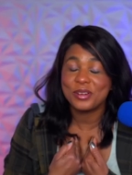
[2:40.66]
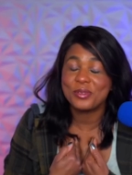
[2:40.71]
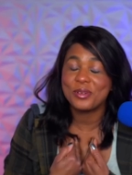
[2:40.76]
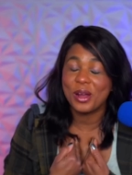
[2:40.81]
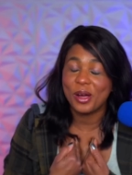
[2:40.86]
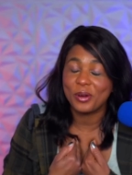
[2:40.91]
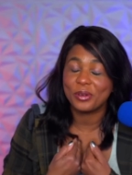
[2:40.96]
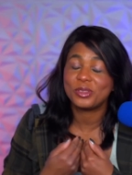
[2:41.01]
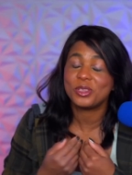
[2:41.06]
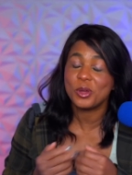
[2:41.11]

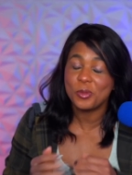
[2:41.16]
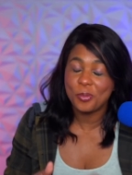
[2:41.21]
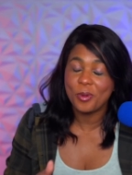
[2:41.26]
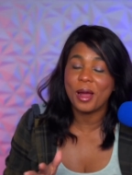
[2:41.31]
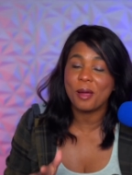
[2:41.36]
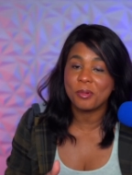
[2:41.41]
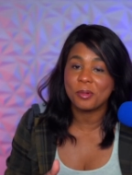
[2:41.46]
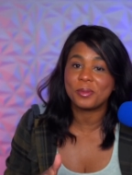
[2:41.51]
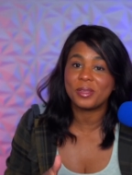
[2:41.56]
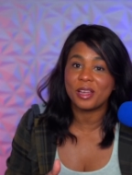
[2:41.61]
know, you
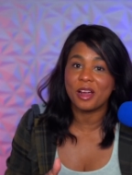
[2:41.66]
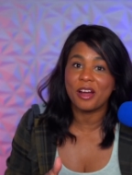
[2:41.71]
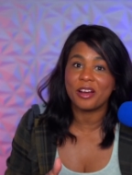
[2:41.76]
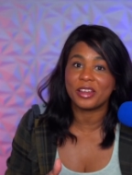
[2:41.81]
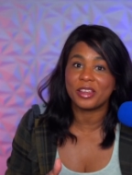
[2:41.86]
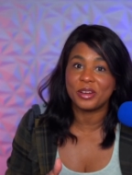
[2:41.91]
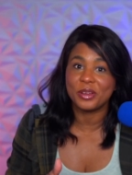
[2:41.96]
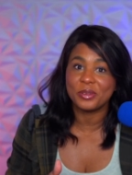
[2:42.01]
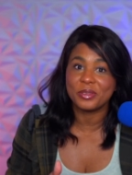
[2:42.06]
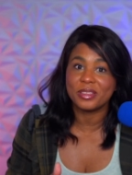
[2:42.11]
probably already
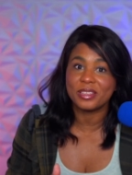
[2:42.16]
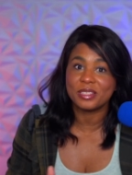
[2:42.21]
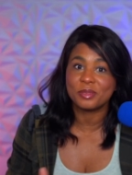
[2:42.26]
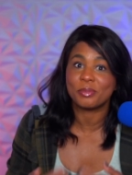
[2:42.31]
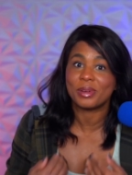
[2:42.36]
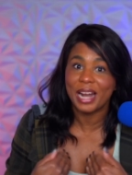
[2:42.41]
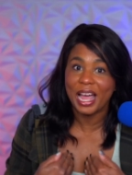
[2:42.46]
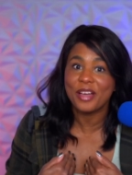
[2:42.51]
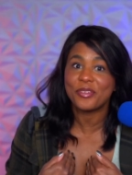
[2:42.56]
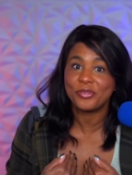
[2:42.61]
knew this, but
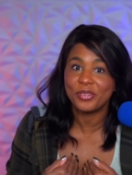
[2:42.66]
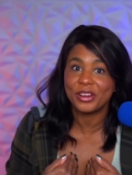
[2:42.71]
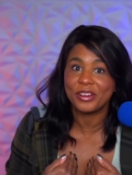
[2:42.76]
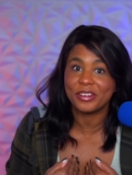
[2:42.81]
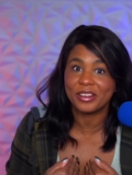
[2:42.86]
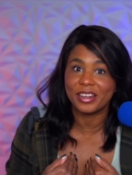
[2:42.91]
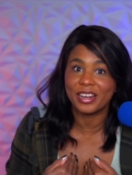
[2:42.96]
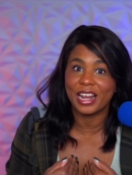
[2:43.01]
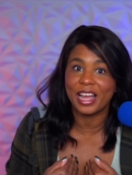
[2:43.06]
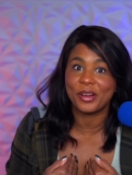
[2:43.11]
I figured
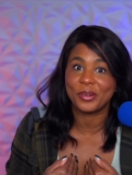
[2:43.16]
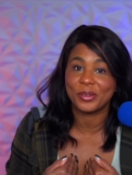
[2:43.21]
it out